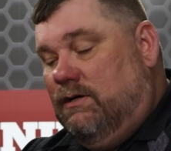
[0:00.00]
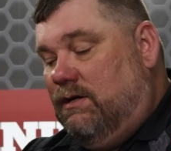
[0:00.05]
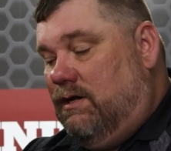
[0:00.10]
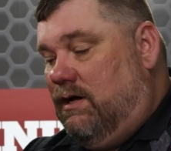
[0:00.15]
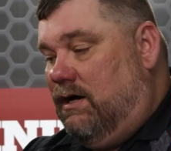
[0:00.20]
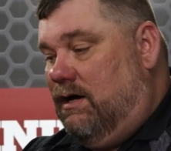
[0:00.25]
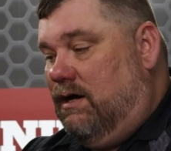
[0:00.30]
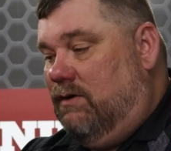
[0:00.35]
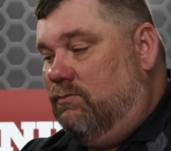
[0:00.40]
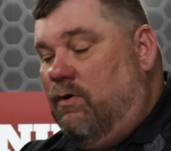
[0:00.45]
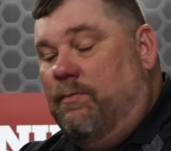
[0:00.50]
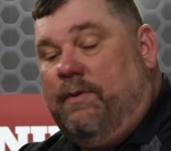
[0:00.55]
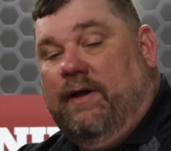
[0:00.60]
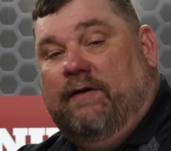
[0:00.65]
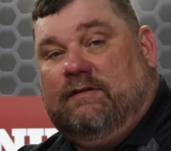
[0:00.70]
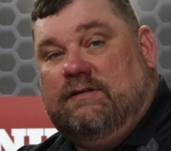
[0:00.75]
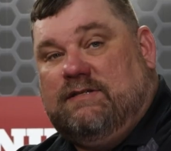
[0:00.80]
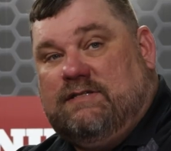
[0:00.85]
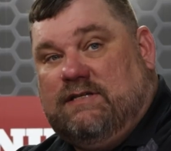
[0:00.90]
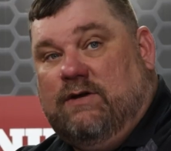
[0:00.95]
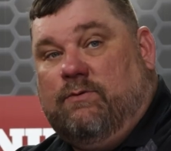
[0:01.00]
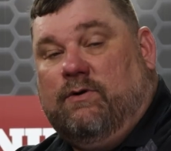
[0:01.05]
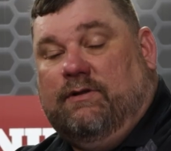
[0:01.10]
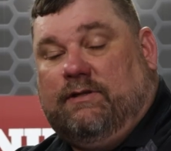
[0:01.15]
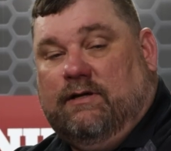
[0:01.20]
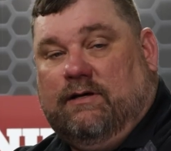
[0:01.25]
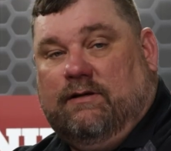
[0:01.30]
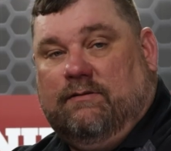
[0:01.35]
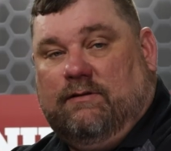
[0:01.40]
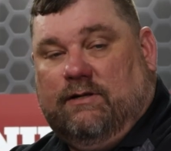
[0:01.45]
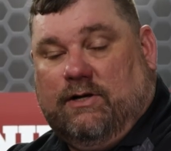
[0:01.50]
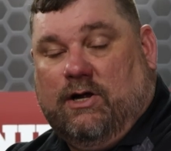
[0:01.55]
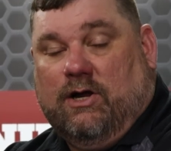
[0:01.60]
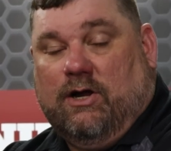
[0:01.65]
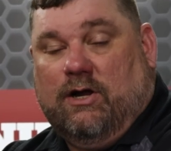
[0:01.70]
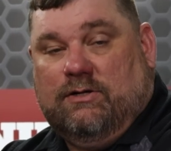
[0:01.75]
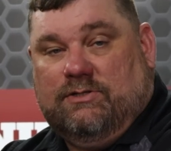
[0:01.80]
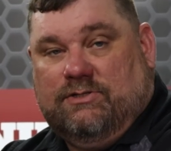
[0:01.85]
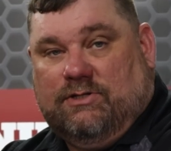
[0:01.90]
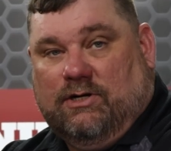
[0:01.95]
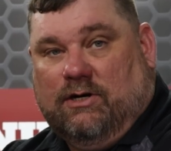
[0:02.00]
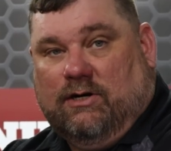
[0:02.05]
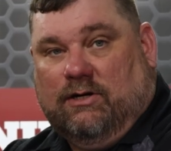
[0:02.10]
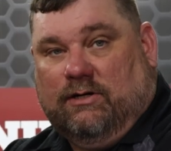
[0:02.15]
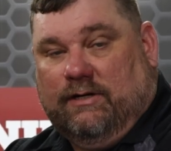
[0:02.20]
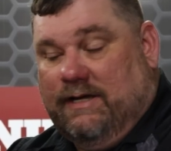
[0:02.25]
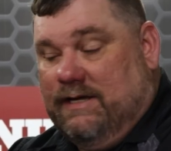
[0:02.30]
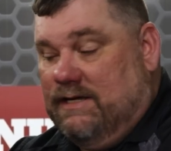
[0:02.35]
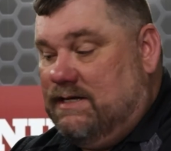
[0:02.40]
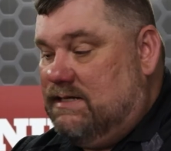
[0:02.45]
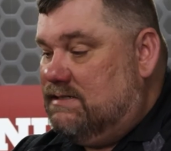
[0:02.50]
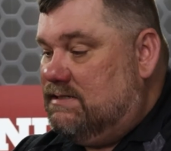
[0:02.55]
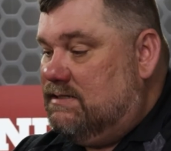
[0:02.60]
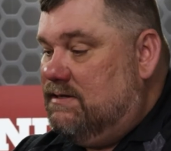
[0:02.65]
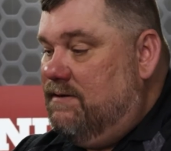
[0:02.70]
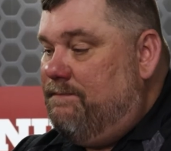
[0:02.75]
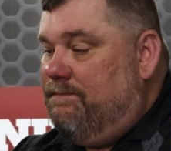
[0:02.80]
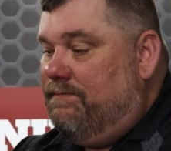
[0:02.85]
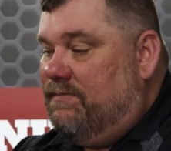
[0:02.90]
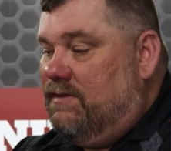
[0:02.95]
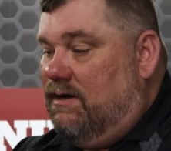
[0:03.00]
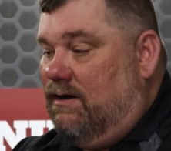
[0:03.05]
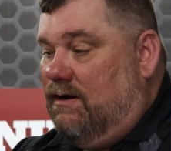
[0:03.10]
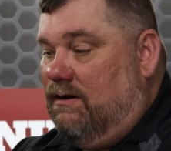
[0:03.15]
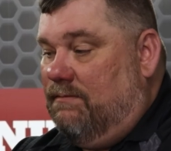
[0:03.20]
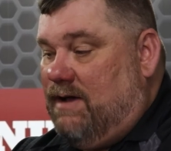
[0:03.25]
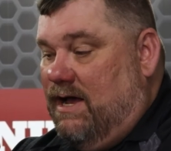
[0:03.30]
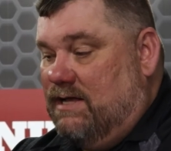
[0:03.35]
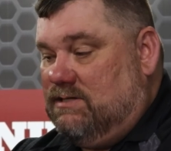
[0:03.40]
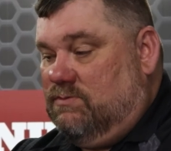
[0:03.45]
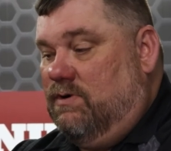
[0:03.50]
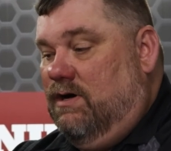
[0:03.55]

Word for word: we'll be able to see what the current draw is as